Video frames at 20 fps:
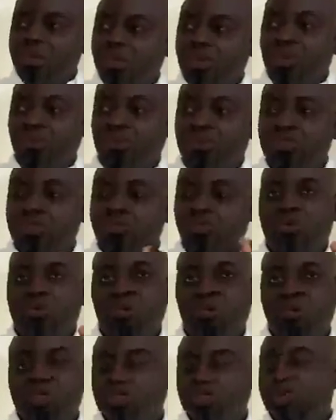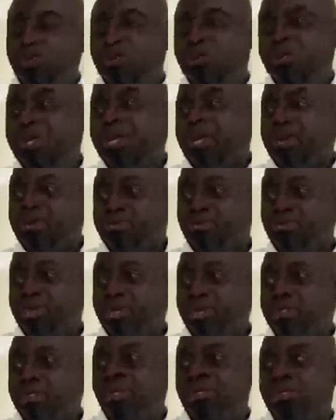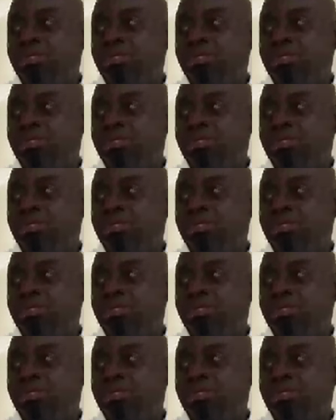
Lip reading: You know, so, or it's going to be hybrid,